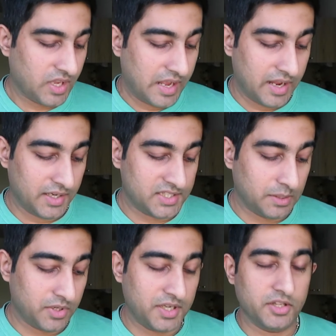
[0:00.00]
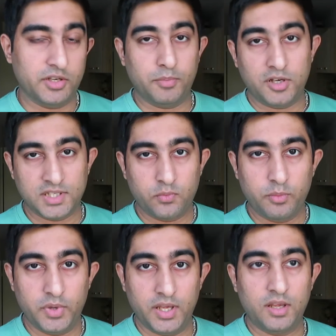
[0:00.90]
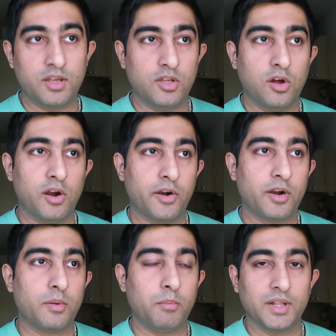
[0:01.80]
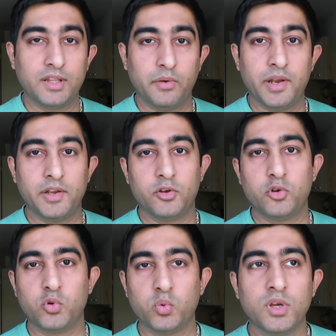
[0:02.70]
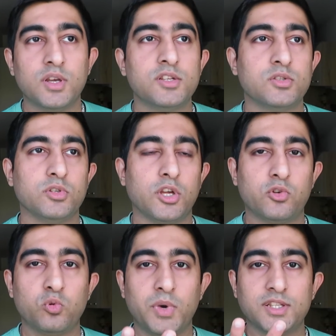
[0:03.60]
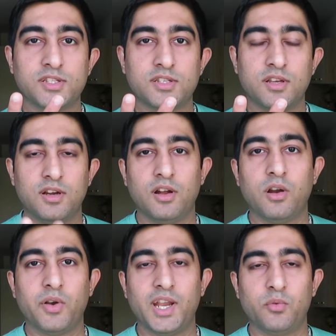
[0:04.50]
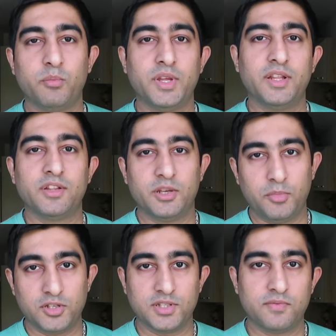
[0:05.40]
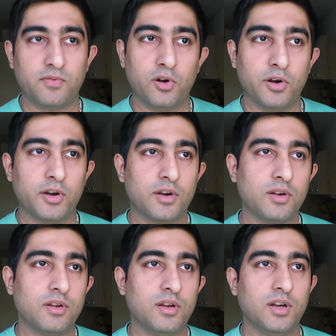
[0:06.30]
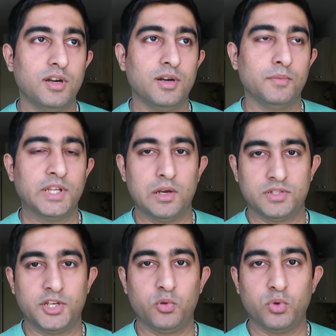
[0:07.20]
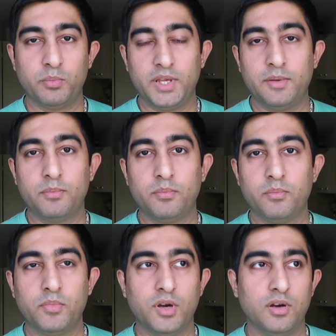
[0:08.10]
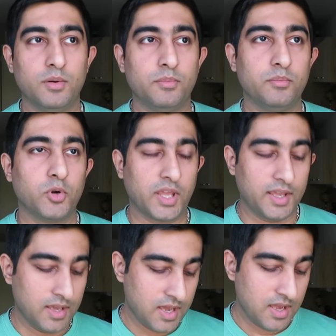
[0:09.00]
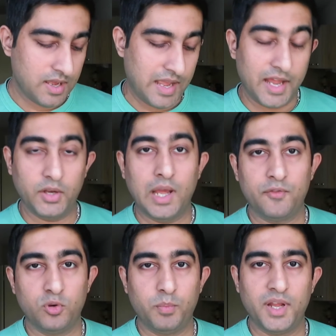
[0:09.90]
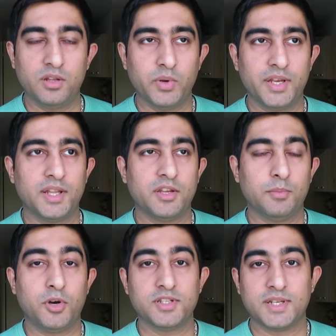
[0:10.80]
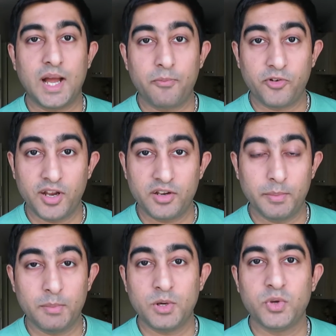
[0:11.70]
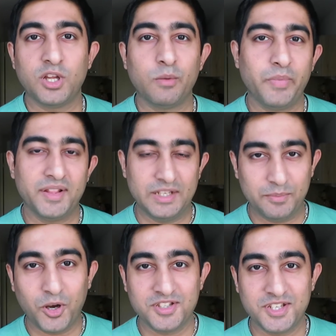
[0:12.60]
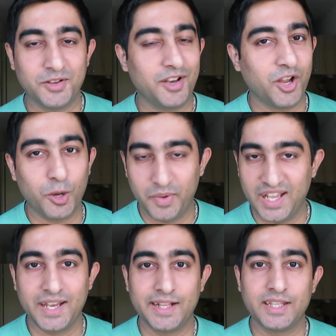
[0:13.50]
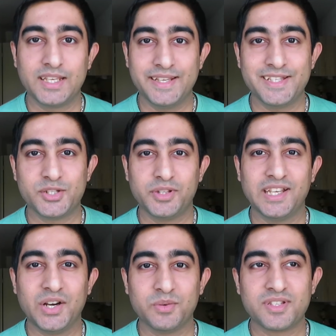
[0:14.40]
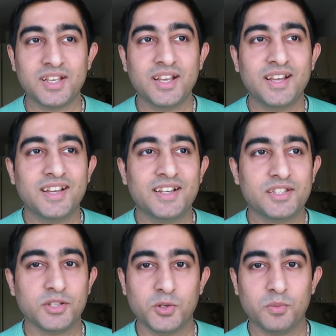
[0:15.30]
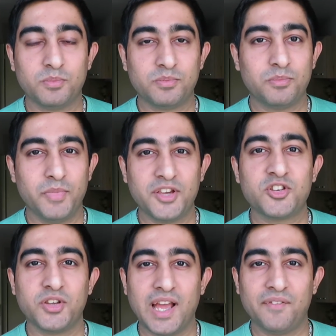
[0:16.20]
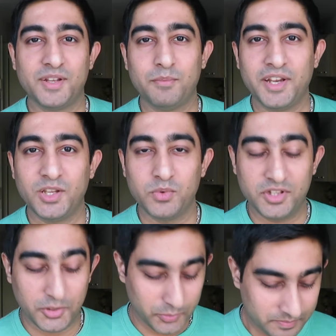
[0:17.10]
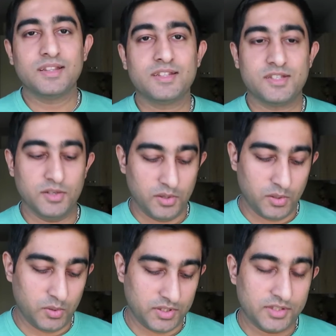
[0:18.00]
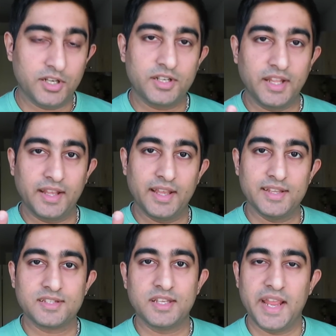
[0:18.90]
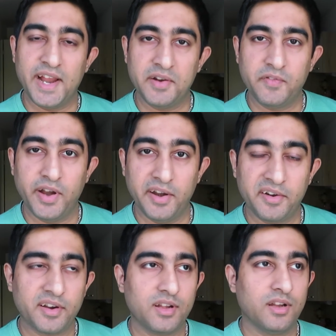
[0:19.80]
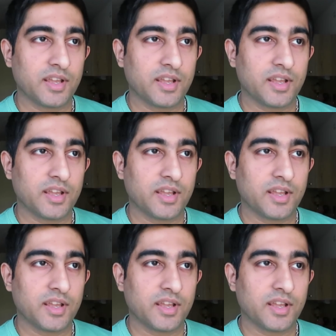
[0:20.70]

And similarly, the deposit would be your monthly rent into two. So your 2 months rent would be the deposit for the house that you would be booking, and you have to pay the rent and the deposit upfront. Remember, without paying the deposit, you'll not be getting the keys to the house. So make sure you have that money with you. So the third thing is the airfare.